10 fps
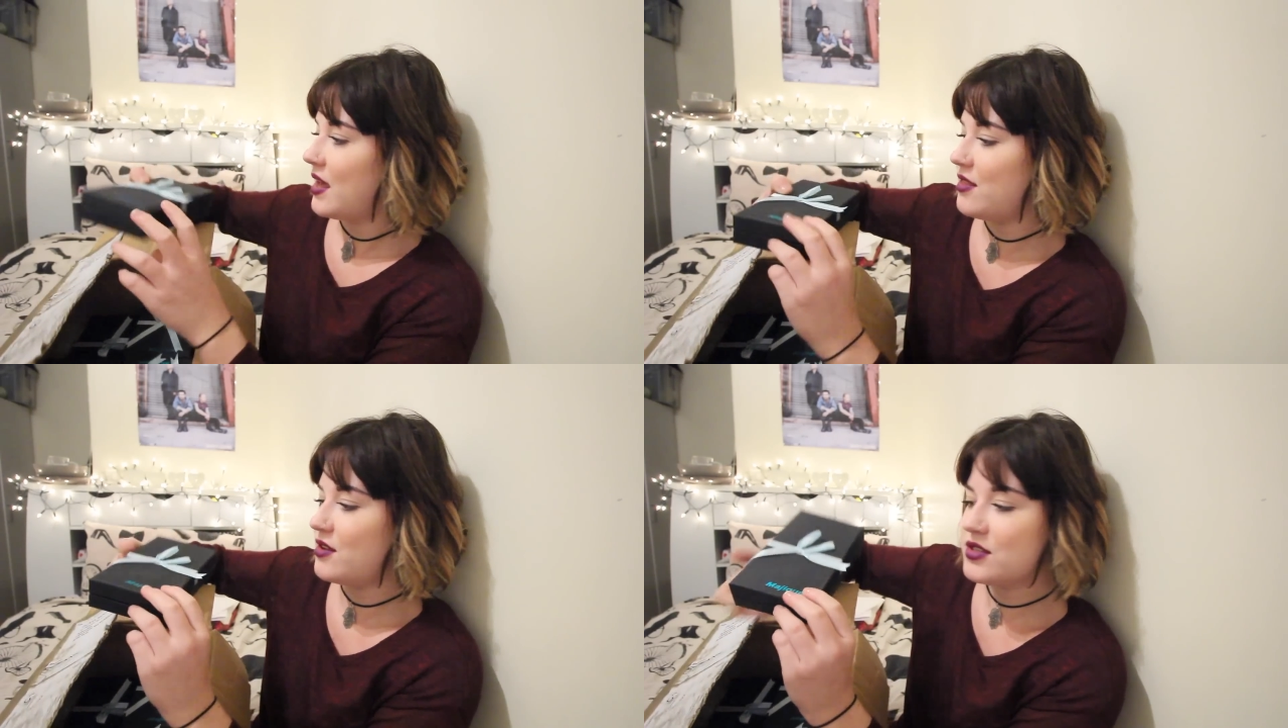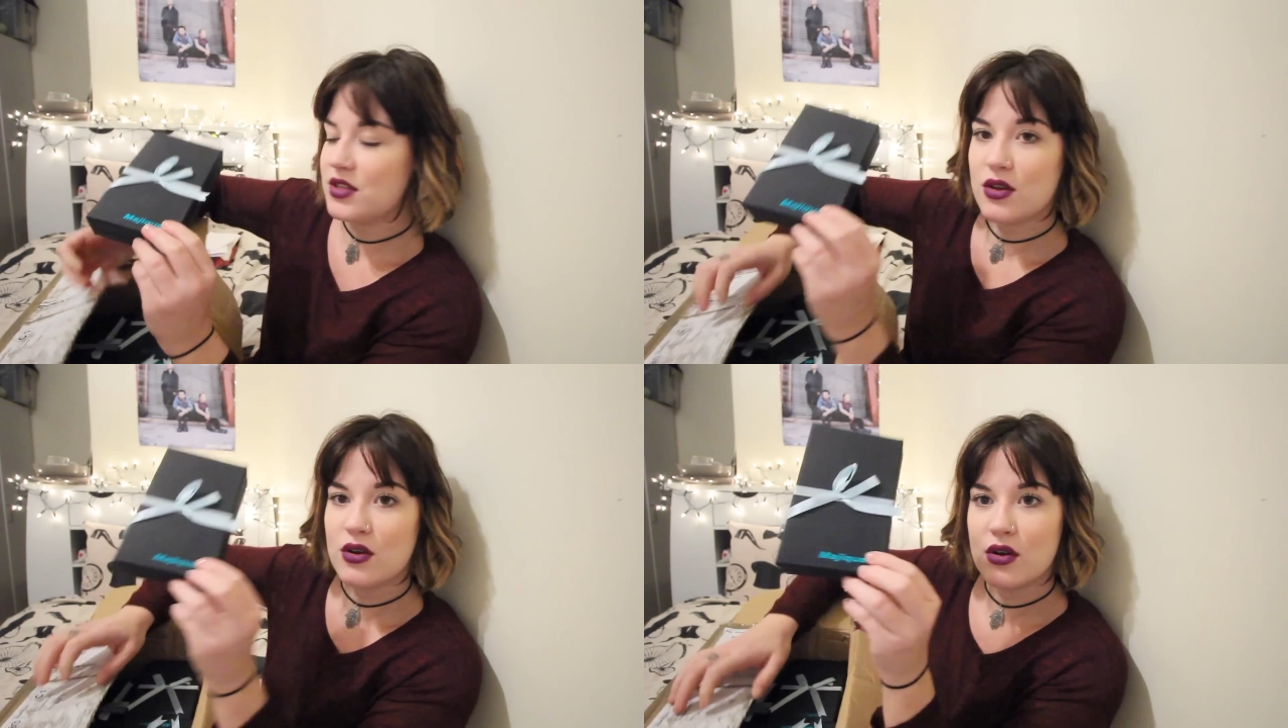And there's the
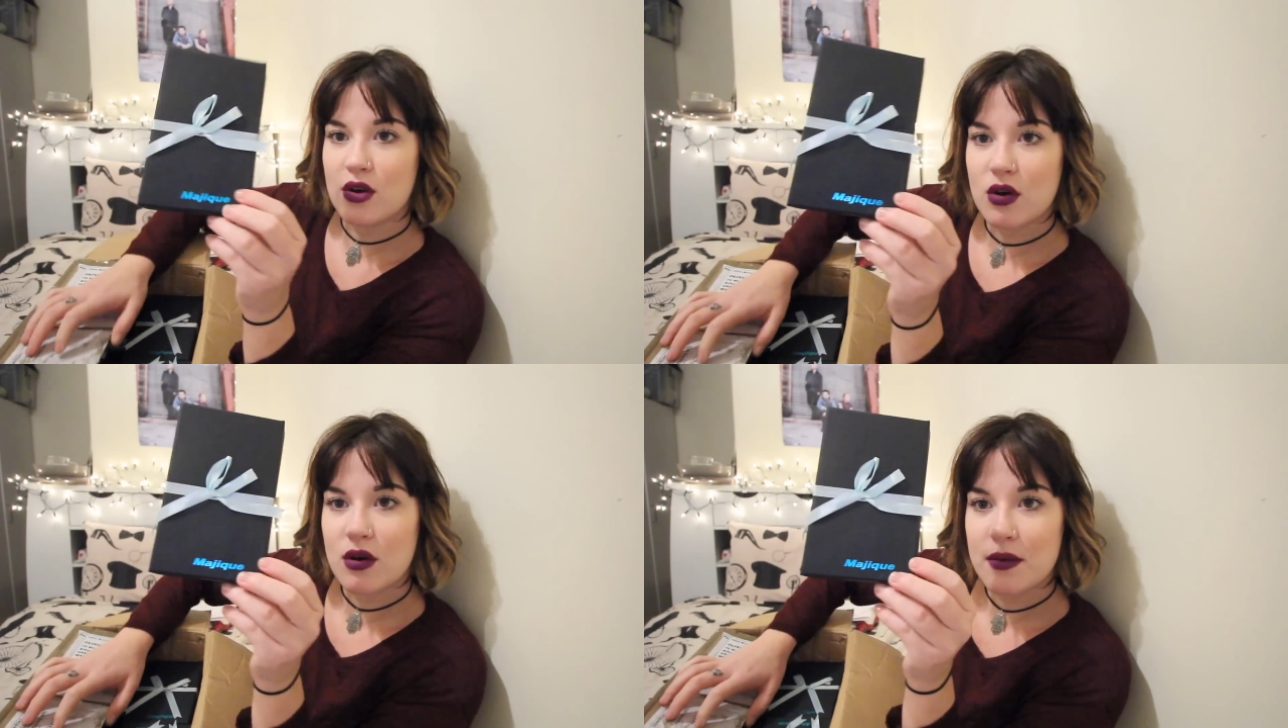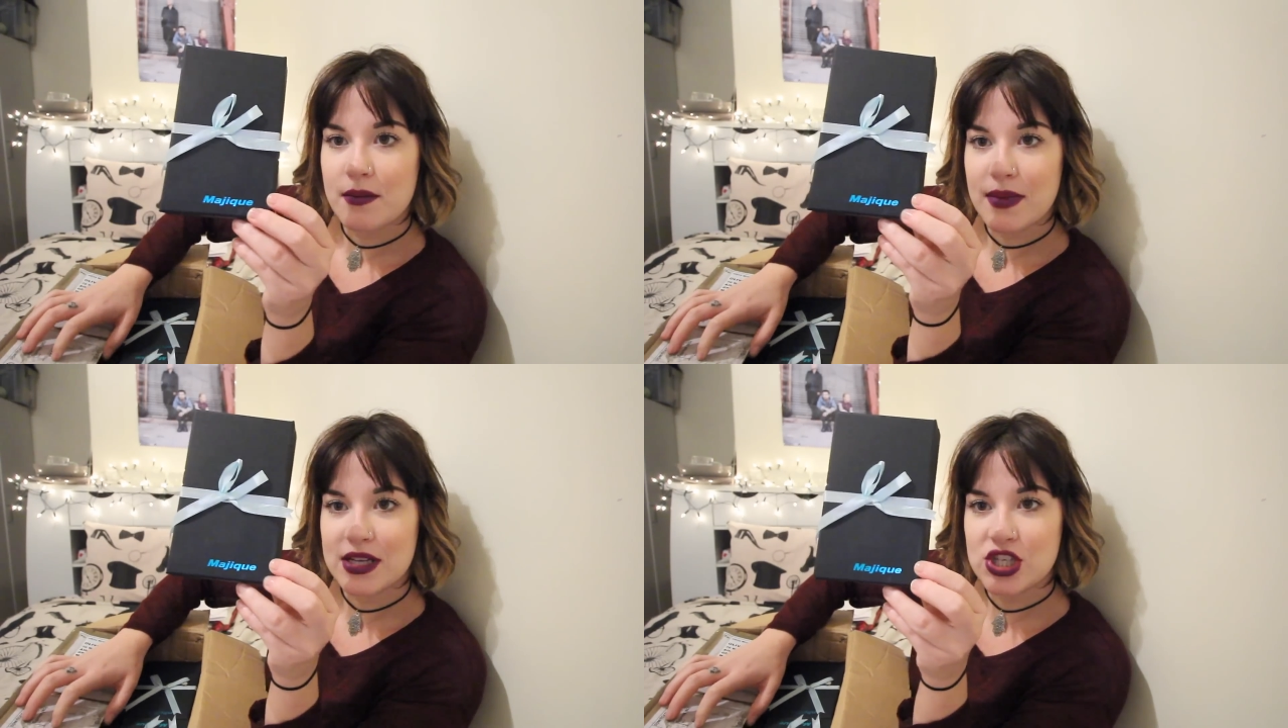logo,
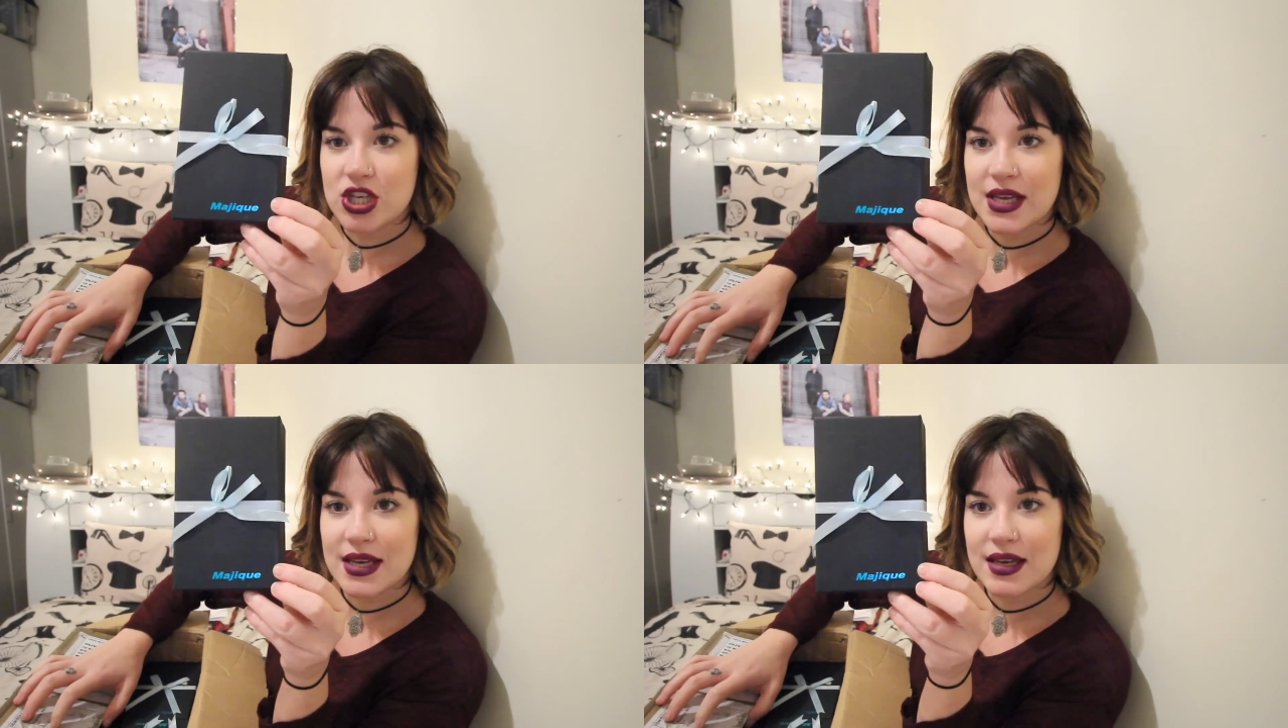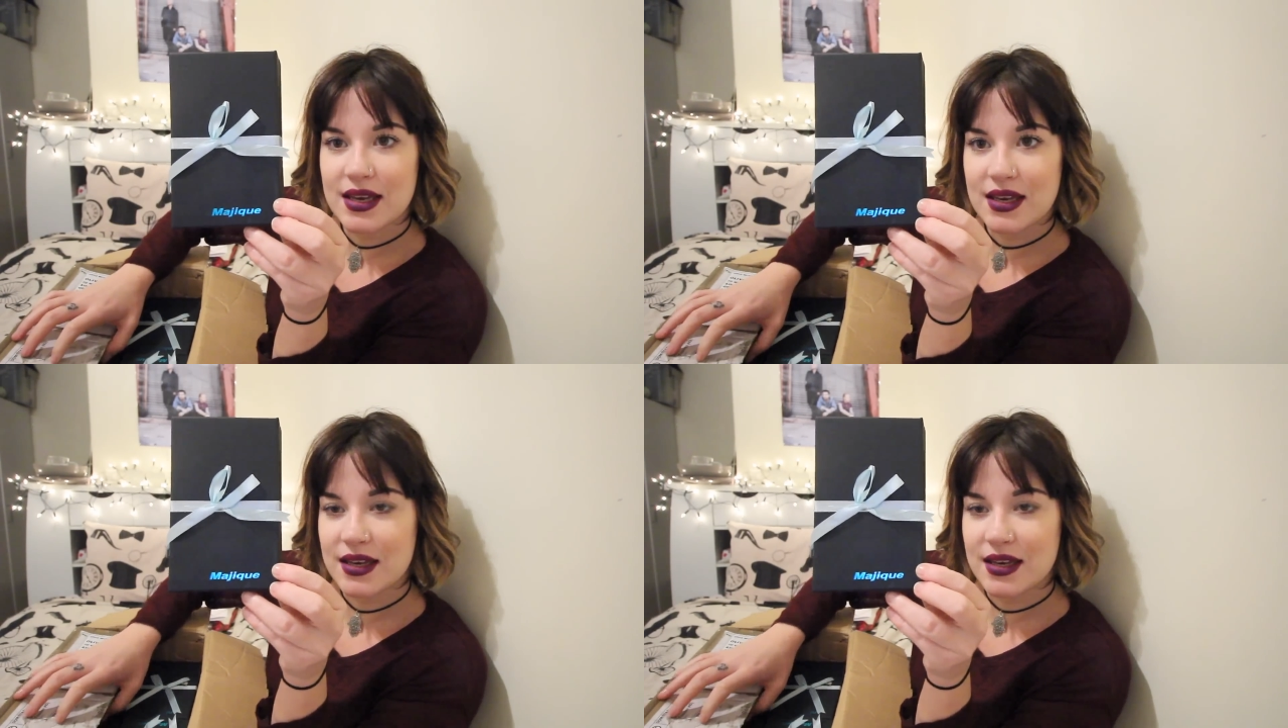Majique.